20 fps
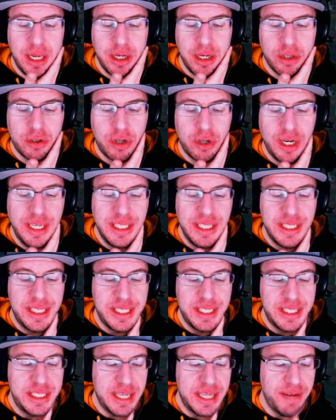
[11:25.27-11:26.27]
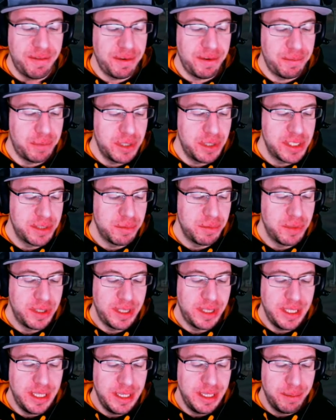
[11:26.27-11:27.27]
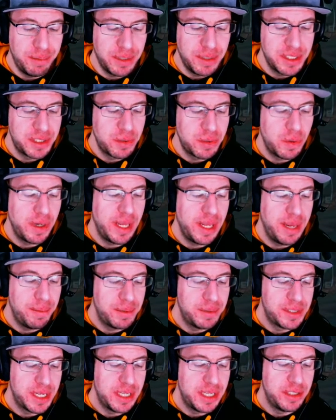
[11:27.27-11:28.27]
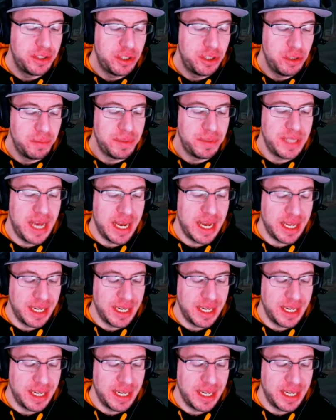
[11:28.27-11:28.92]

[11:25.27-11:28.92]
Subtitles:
grade 7 prism with the plus 28% troop attack